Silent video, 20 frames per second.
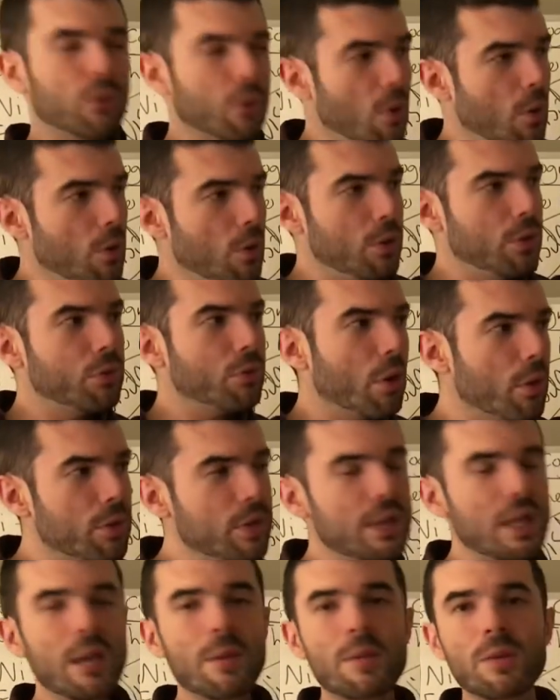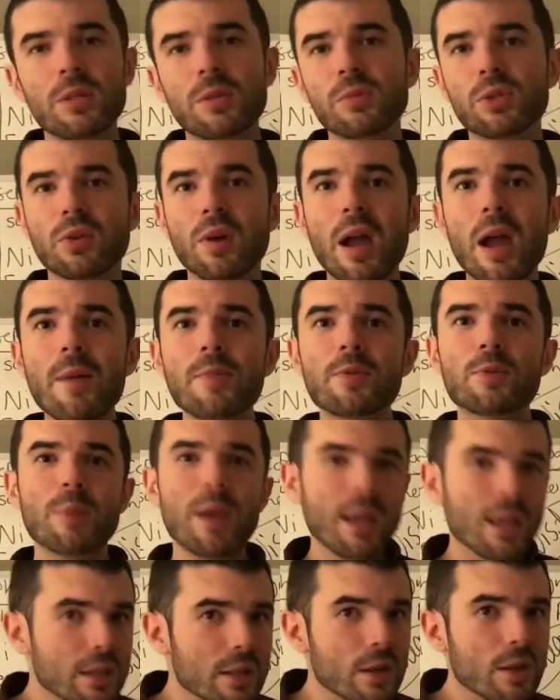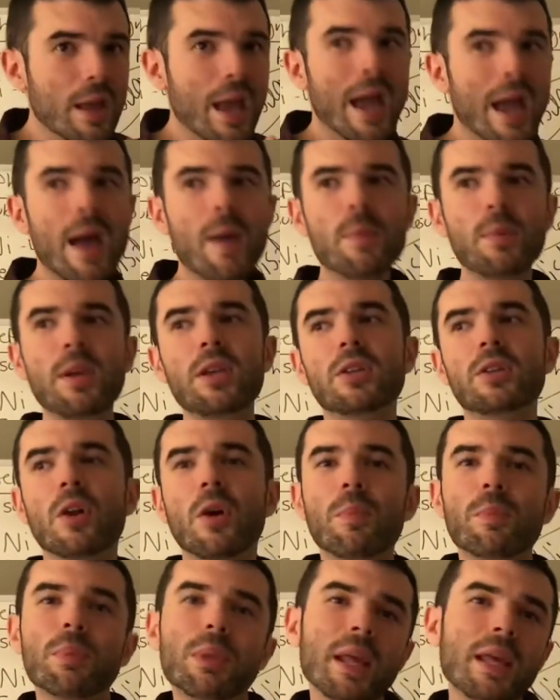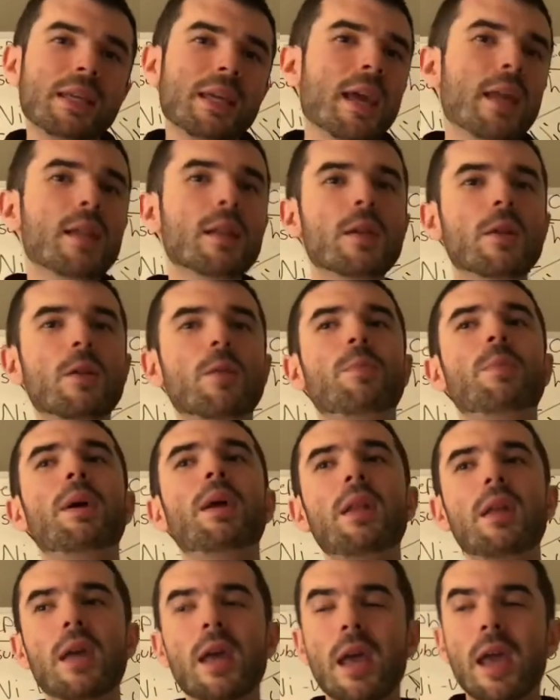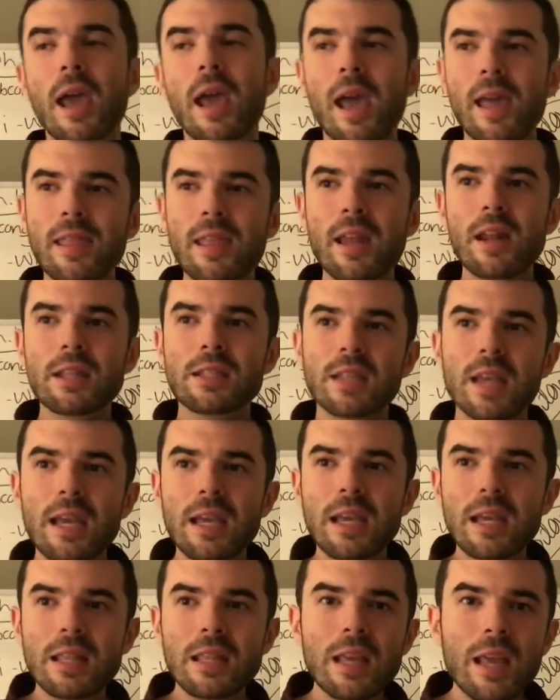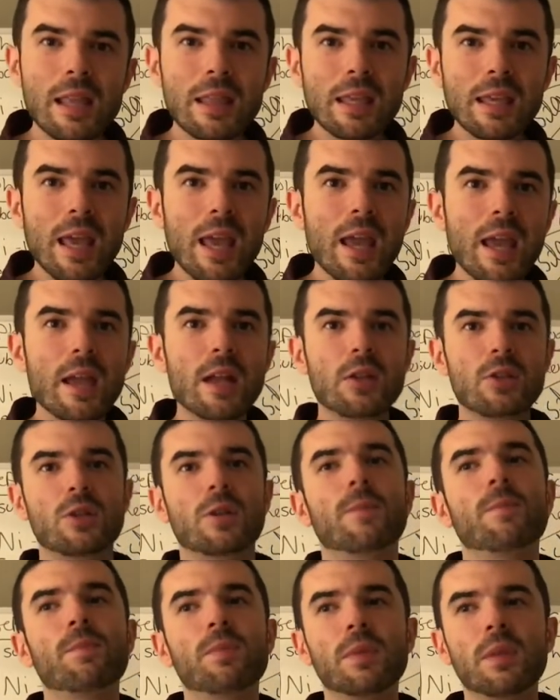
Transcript: Throw throw the demon some scraps, make it a little happy, you know, placate a little bit, and then it's like in, in the cage.